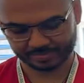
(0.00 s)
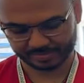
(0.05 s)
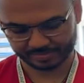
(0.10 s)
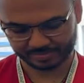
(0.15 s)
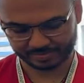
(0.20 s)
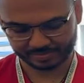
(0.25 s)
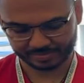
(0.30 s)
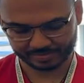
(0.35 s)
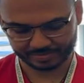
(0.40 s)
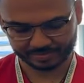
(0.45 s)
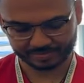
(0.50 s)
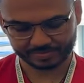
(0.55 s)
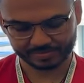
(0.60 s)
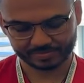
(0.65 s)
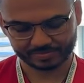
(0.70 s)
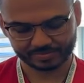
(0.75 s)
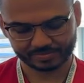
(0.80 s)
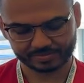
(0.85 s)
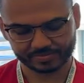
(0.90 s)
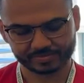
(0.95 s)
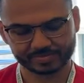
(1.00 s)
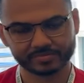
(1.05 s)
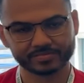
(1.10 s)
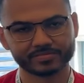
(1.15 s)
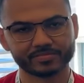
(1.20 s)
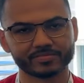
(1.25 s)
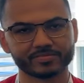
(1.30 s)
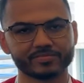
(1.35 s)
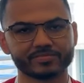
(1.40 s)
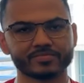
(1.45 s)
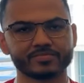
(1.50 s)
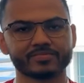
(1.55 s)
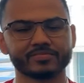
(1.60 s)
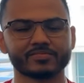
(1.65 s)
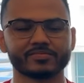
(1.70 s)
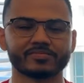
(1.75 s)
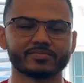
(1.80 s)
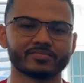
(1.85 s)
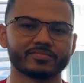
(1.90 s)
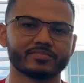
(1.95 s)

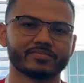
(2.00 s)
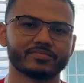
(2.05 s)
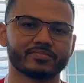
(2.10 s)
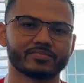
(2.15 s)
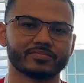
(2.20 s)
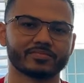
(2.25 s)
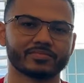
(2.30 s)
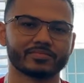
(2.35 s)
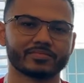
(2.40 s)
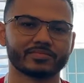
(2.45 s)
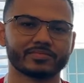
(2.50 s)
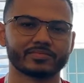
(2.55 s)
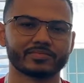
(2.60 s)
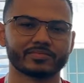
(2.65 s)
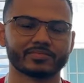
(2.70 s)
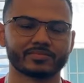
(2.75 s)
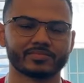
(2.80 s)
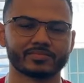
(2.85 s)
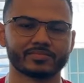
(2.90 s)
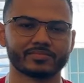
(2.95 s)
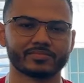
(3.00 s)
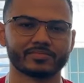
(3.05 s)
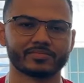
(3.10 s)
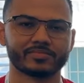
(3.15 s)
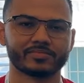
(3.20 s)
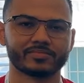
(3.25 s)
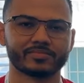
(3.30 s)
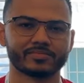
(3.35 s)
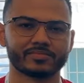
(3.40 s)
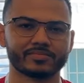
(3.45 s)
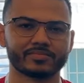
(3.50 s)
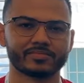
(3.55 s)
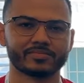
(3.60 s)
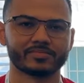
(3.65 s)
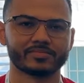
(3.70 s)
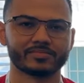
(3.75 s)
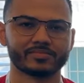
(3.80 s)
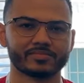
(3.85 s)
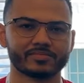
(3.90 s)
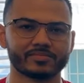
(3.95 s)

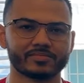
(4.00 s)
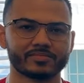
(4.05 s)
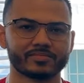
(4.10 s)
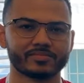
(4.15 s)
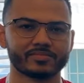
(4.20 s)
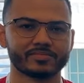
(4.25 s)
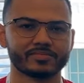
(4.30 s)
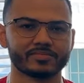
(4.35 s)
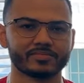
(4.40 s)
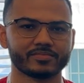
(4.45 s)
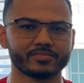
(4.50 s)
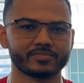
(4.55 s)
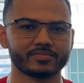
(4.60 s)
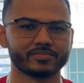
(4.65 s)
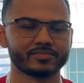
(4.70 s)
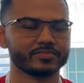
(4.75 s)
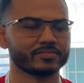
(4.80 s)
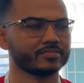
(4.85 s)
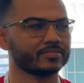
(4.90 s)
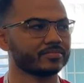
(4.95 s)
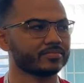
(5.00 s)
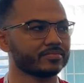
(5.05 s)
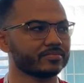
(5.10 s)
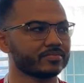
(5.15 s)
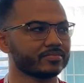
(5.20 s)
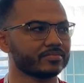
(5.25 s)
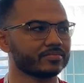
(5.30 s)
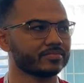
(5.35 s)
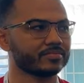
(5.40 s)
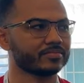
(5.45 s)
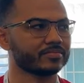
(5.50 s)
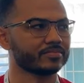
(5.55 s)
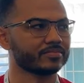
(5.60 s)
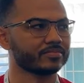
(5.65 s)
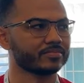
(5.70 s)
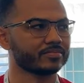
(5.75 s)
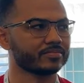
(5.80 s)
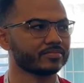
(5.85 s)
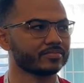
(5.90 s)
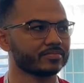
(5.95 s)

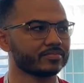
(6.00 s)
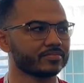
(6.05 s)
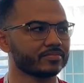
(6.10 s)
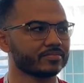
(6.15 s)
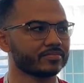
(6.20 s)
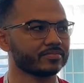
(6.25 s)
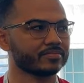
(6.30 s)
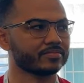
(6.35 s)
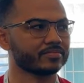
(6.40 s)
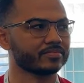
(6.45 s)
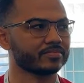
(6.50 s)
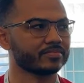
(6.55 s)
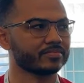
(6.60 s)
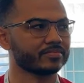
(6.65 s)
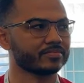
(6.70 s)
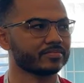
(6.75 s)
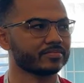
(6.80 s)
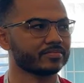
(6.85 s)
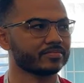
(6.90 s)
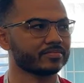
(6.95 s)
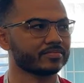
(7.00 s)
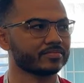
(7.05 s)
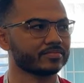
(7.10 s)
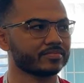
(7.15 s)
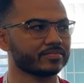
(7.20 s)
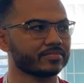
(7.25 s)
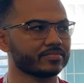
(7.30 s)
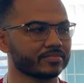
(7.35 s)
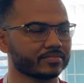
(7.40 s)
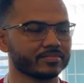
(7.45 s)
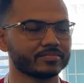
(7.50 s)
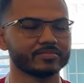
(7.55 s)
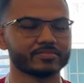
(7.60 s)
(not speaking)